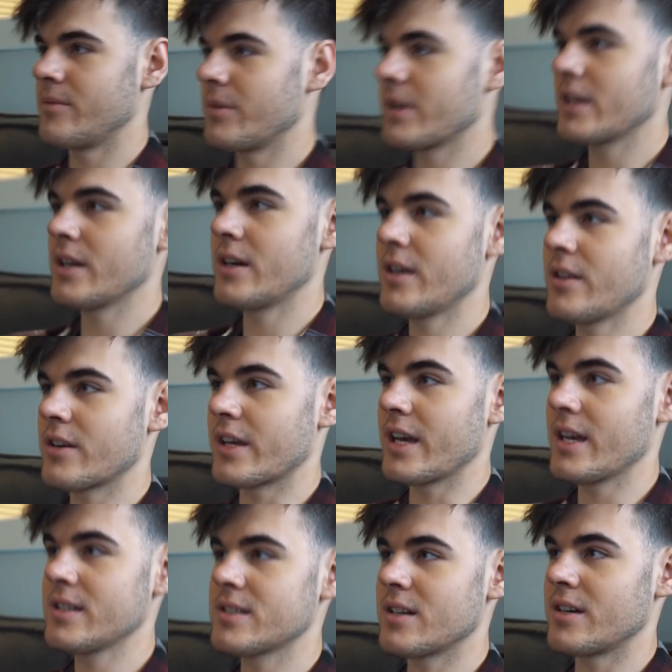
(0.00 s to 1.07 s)
we can get another
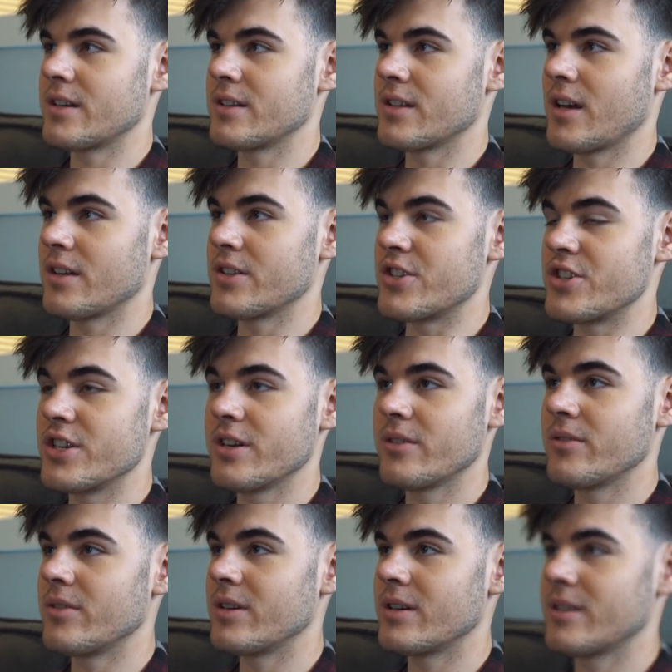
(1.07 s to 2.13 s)
guest on the show.
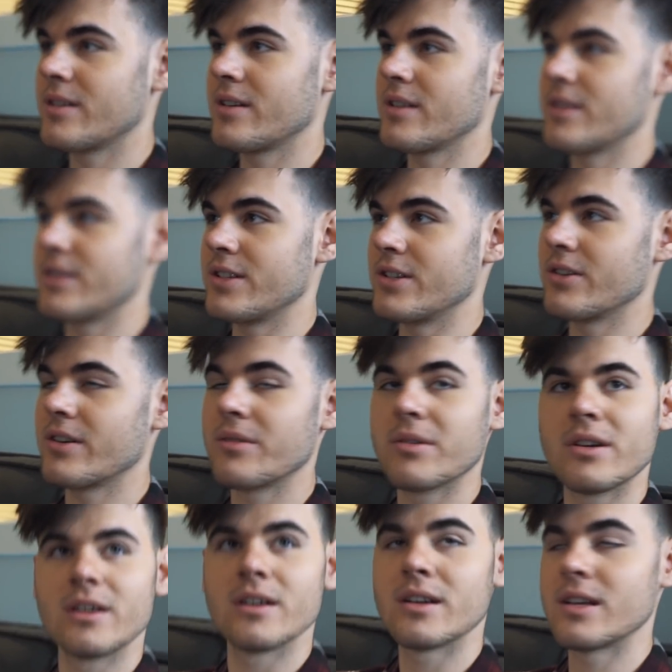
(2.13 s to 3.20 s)
Do you know anyone
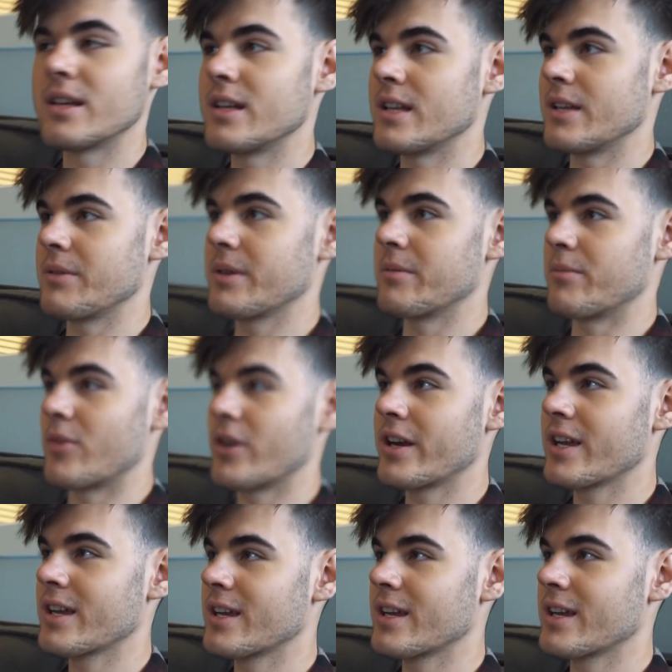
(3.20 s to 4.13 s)
that we can bring?